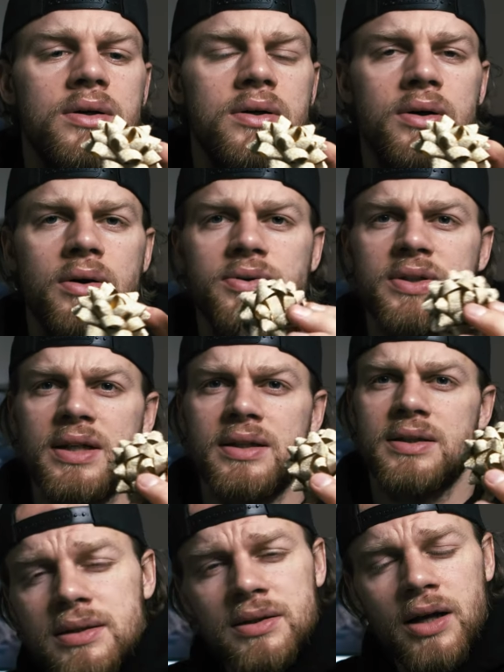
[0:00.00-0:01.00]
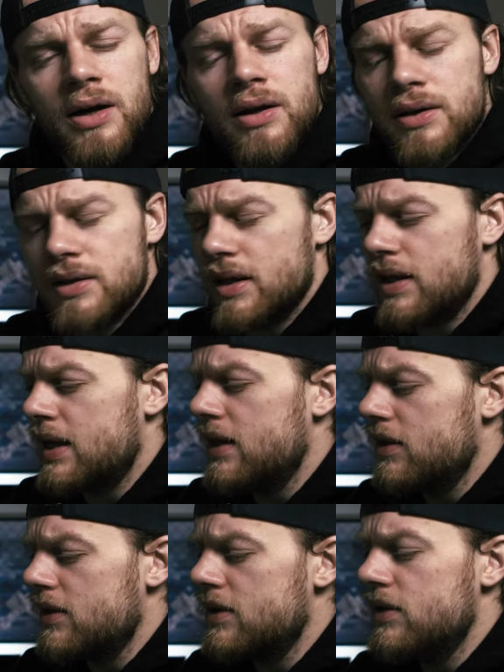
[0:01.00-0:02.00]
rosette, not
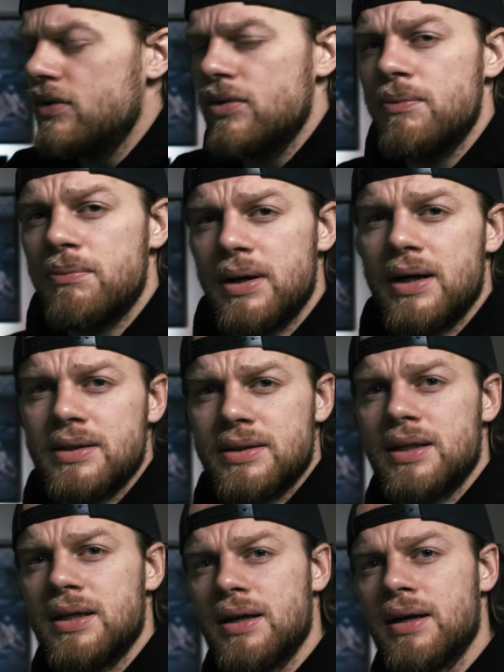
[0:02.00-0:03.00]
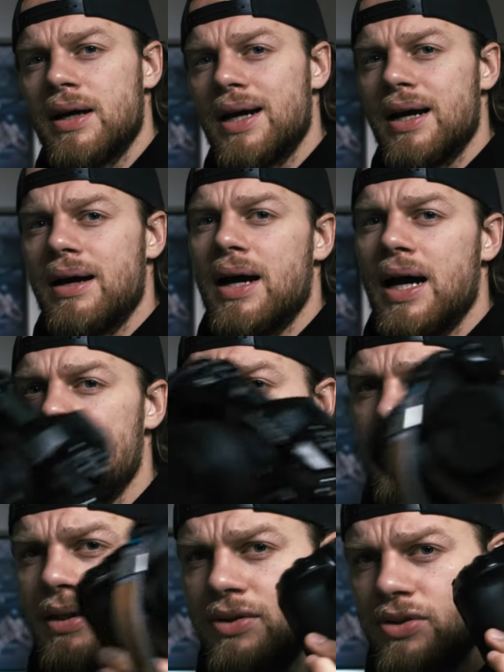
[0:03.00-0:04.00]
anything new, but I'm
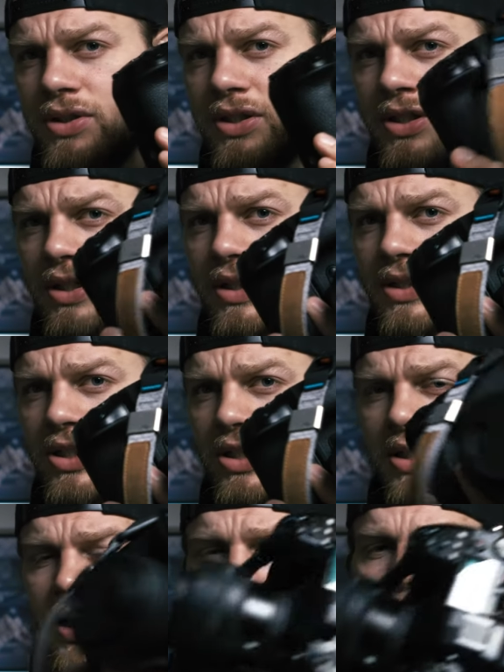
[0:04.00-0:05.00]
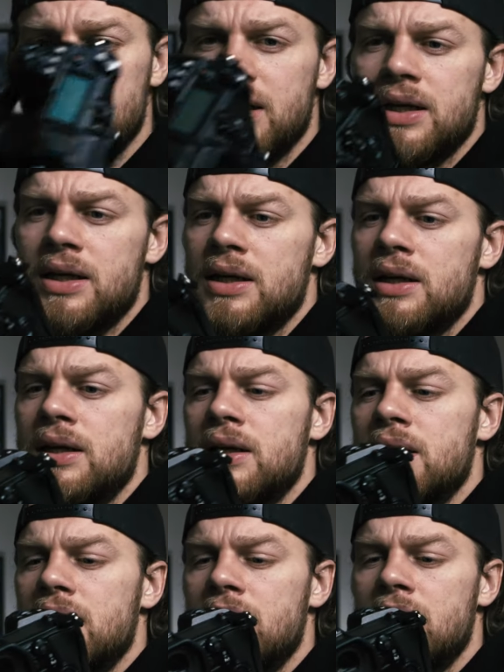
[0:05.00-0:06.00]
gonna use the G9
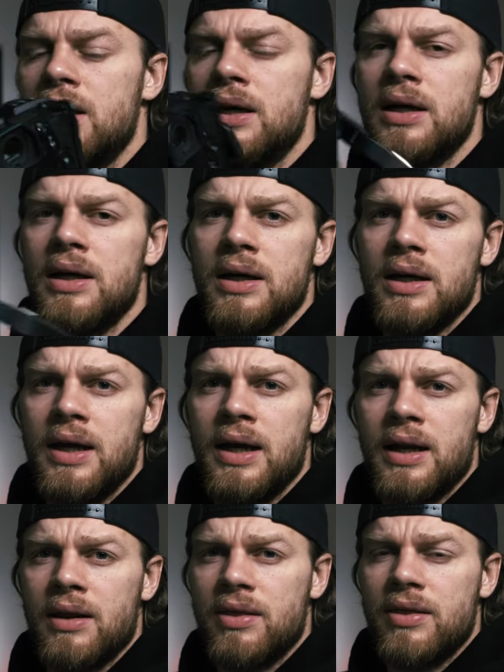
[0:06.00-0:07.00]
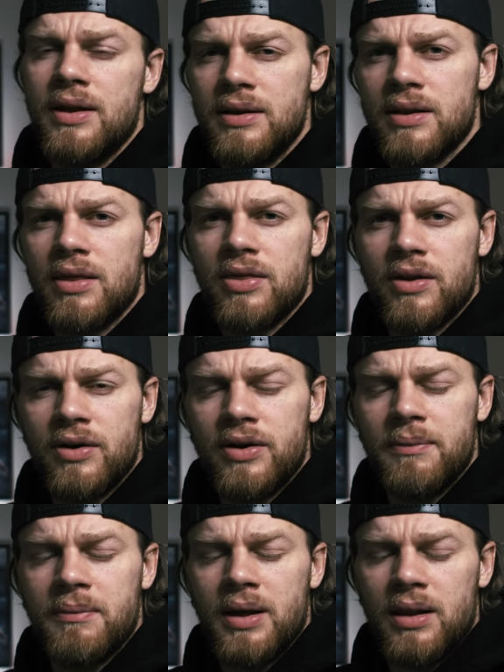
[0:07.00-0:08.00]
and I think the
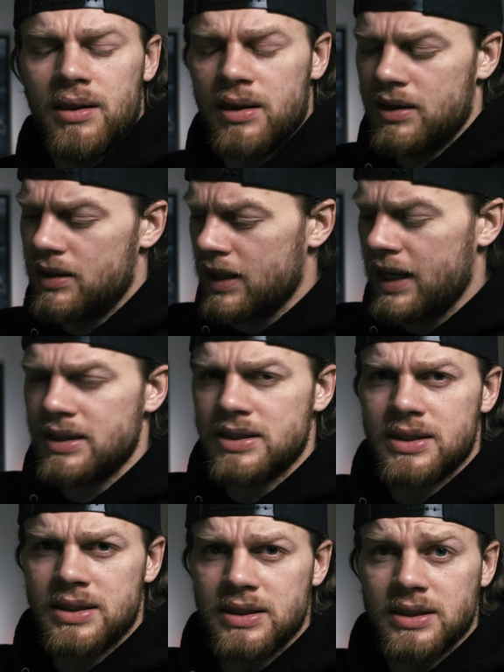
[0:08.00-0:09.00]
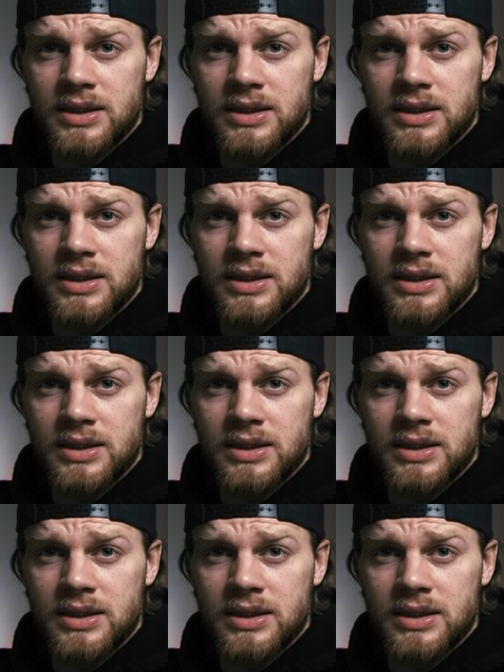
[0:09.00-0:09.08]
30mm lens